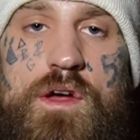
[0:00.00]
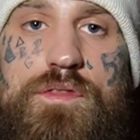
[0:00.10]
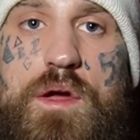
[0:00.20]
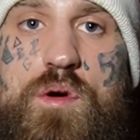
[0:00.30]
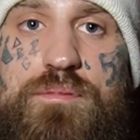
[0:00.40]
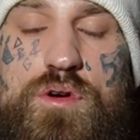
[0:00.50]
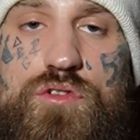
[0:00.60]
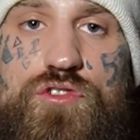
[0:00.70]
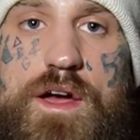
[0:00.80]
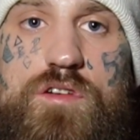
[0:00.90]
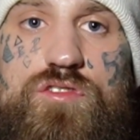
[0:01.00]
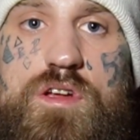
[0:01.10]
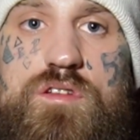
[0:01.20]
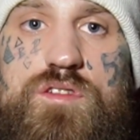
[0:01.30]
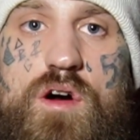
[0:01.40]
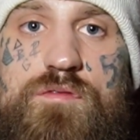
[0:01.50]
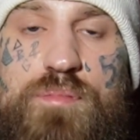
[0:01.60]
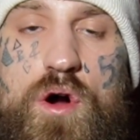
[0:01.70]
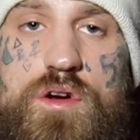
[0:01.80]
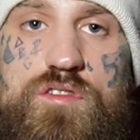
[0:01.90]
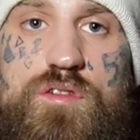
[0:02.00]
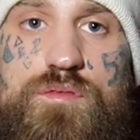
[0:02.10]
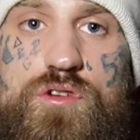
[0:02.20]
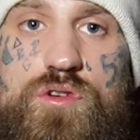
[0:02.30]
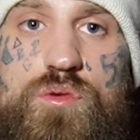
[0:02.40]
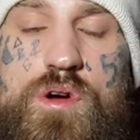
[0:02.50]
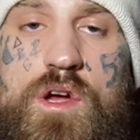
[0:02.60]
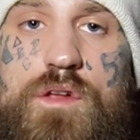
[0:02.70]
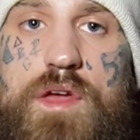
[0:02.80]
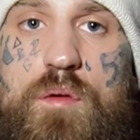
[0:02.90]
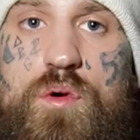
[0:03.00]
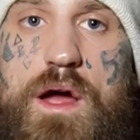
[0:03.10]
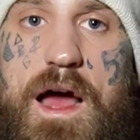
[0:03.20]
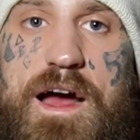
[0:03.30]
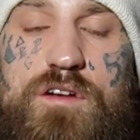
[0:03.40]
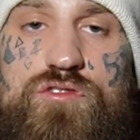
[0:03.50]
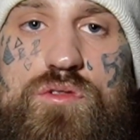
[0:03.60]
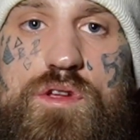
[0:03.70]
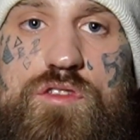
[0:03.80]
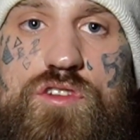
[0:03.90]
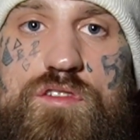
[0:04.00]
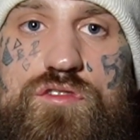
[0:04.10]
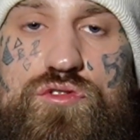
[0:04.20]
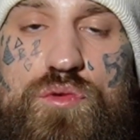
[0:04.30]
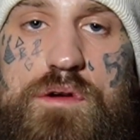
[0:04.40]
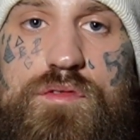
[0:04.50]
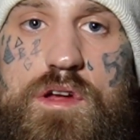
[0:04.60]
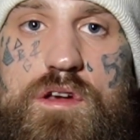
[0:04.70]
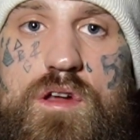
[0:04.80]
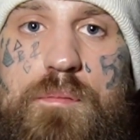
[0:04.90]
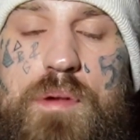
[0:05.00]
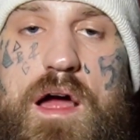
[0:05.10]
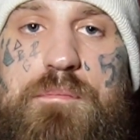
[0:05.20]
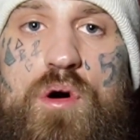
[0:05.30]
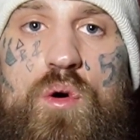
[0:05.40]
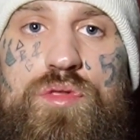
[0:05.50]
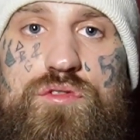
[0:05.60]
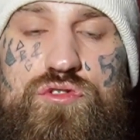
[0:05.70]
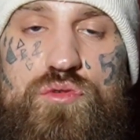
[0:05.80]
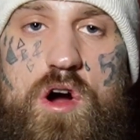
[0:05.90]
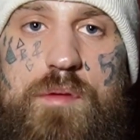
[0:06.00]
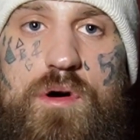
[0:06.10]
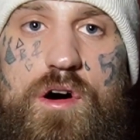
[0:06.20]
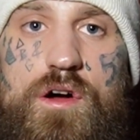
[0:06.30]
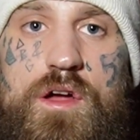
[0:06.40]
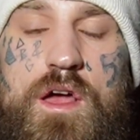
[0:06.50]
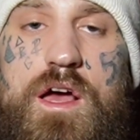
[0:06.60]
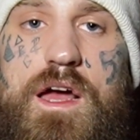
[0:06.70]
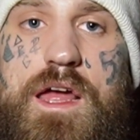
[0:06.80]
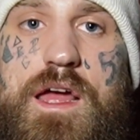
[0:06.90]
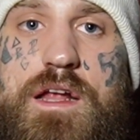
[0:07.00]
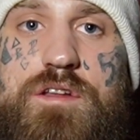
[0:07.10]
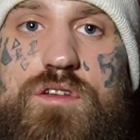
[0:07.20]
They were projections of parts of you that were actually just driven by both trauma and